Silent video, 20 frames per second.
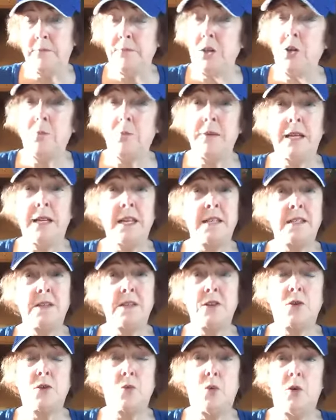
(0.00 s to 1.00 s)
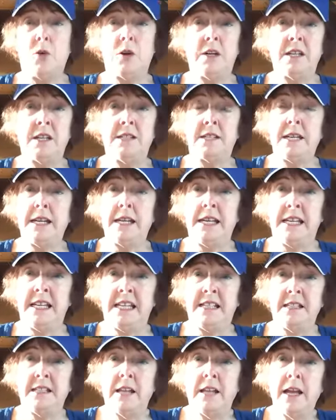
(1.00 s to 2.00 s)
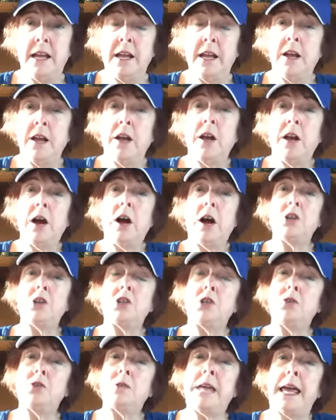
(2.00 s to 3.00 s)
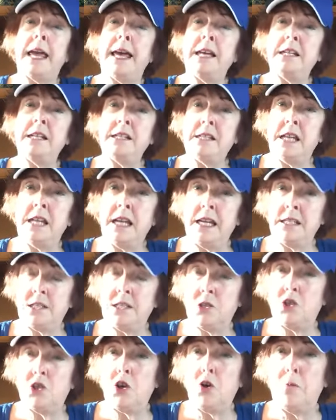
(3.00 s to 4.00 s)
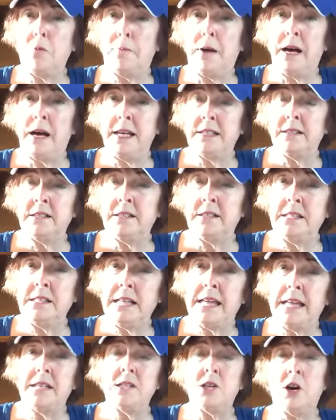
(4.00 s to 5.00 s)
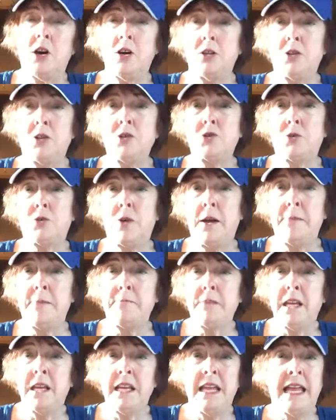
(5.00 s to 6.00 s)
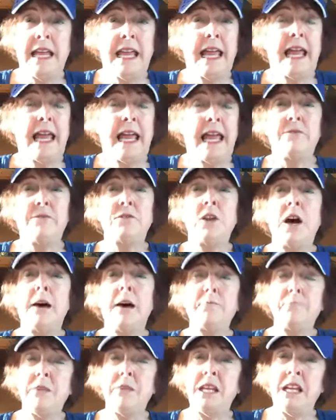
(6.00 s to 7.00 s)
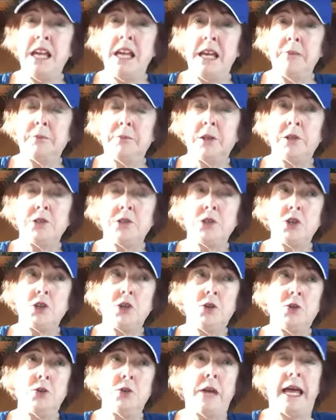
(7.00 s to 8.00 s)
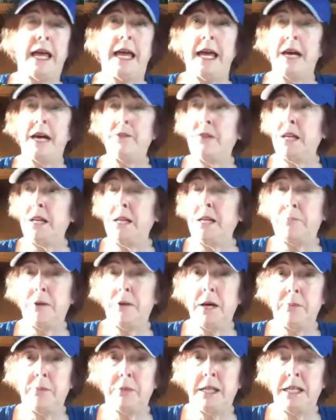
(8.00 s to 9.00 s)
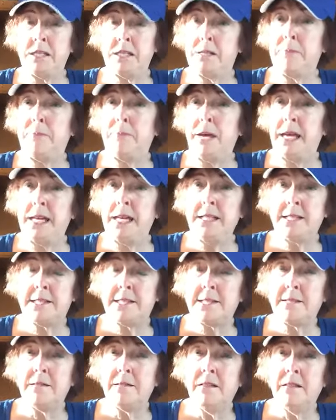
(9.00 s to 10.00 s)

You know, because of the quarantine, our two candidates, Joe Biden and Donald Trump, have not been able to have any public debates,